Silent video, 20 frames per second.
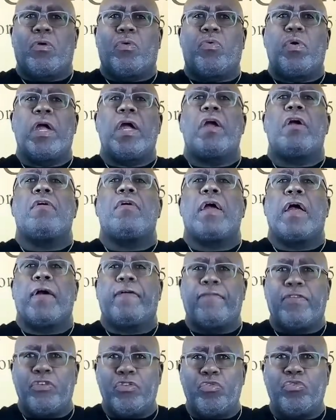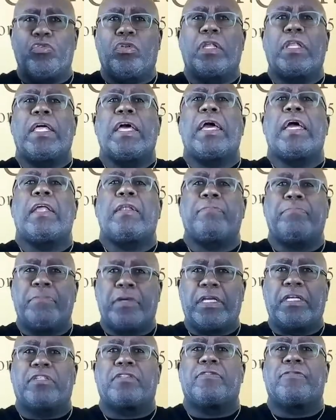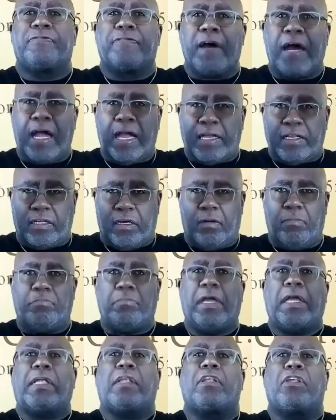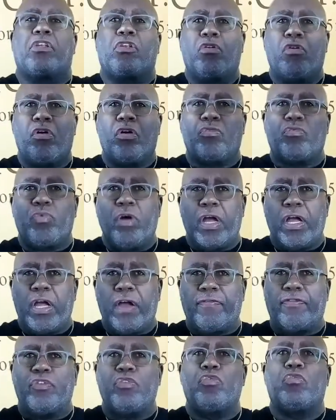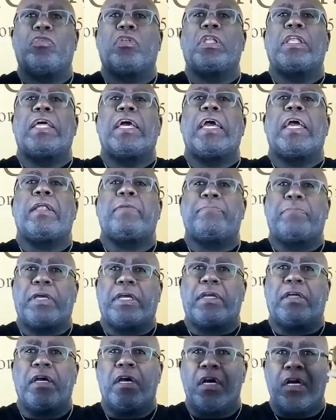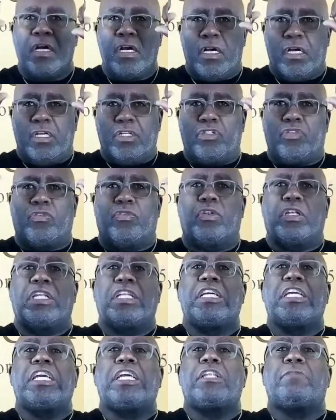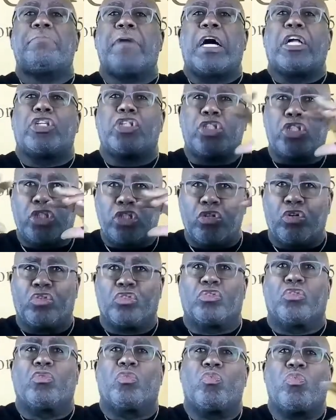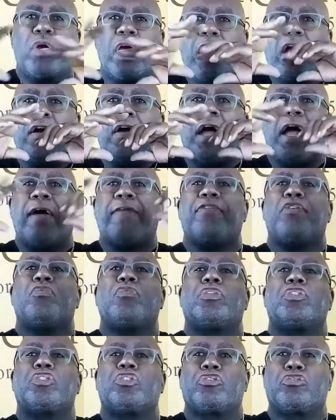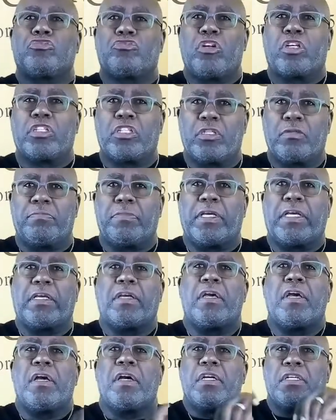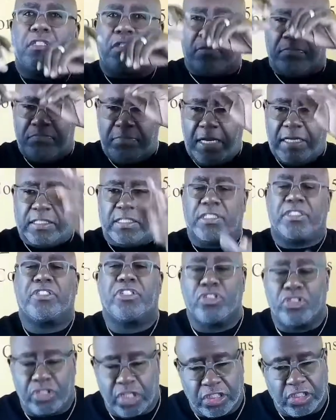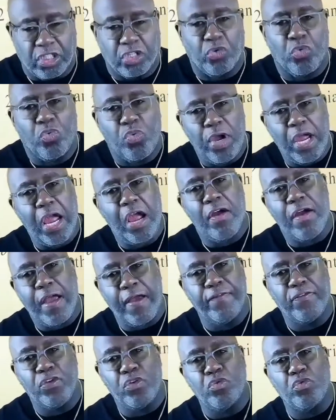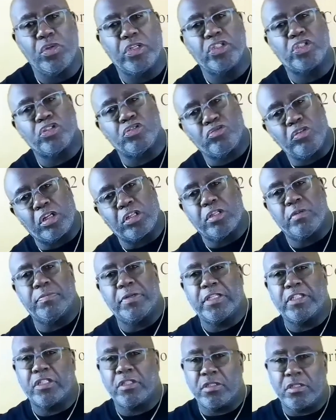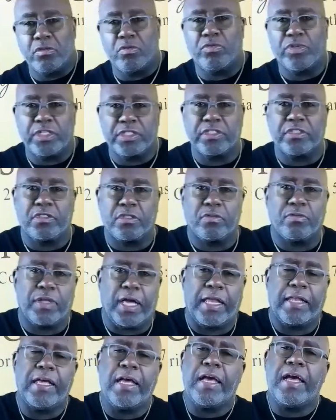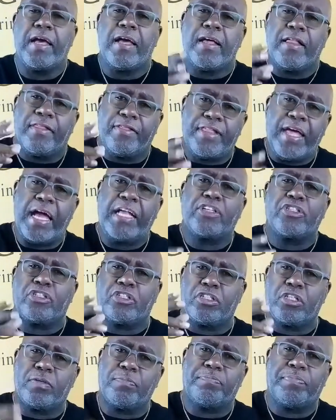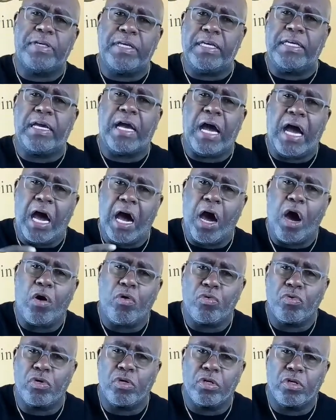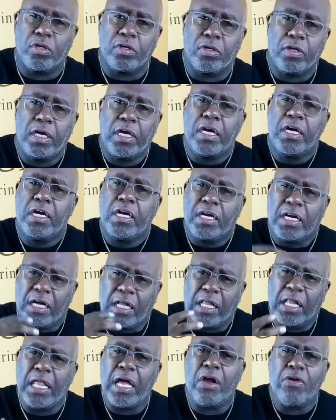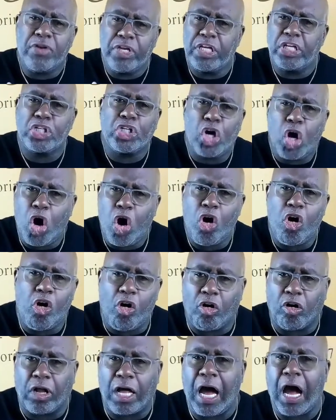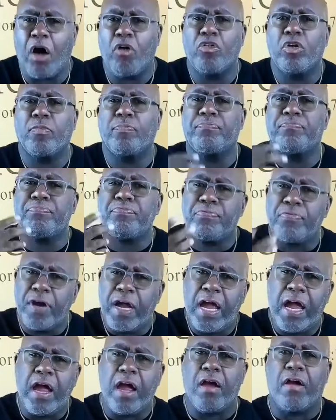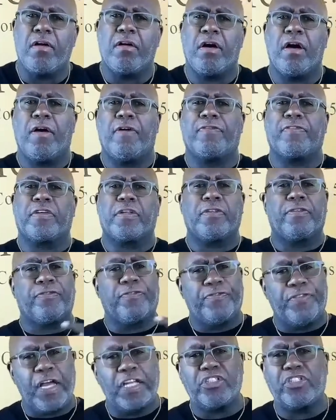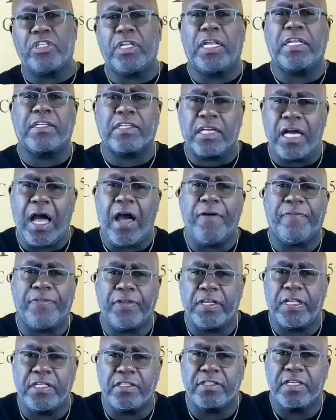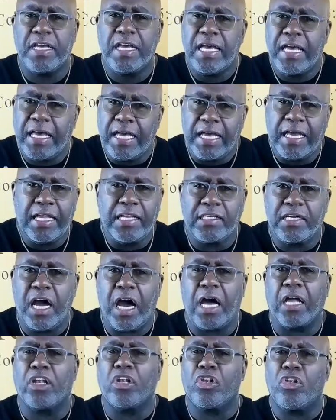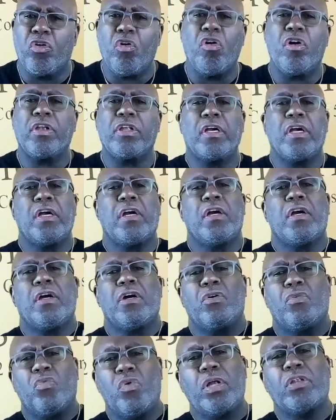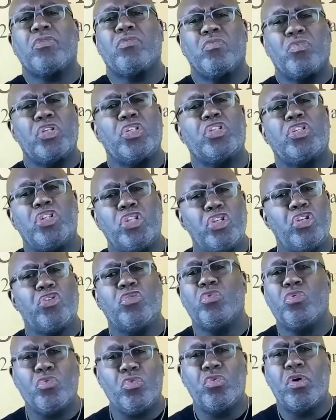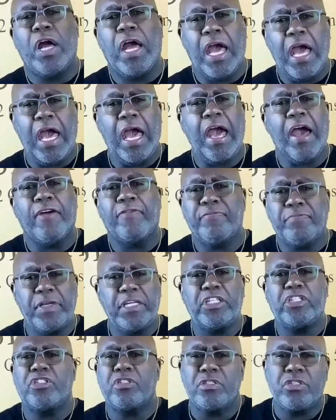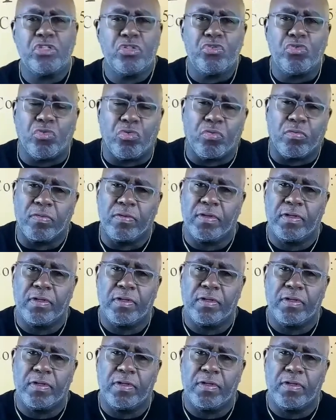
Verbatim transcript: Where have you led me to find a mate? Lord, where have you led me to lead my children? Where have you instructed me to make this decision? Where have you instructed me to do this and do that? That should be our clarion call, our prayer of confession and confidence in God. Lord, what would you have me to do?